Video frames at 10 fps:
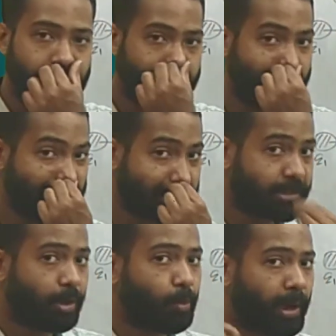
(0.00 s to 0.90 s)

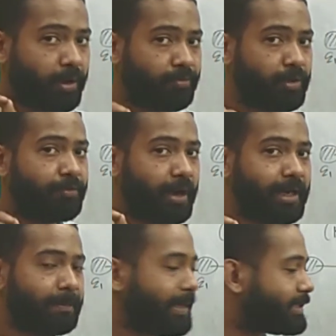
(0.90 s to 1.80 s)
That's one of the
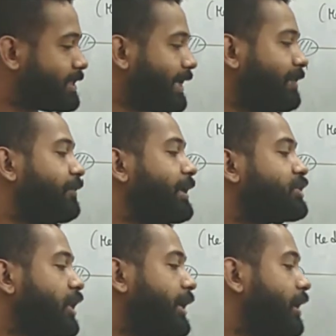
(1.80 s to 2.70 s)
very basic and very
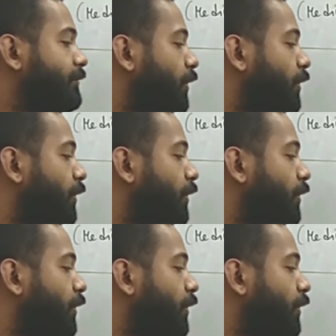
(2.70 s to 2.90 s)
general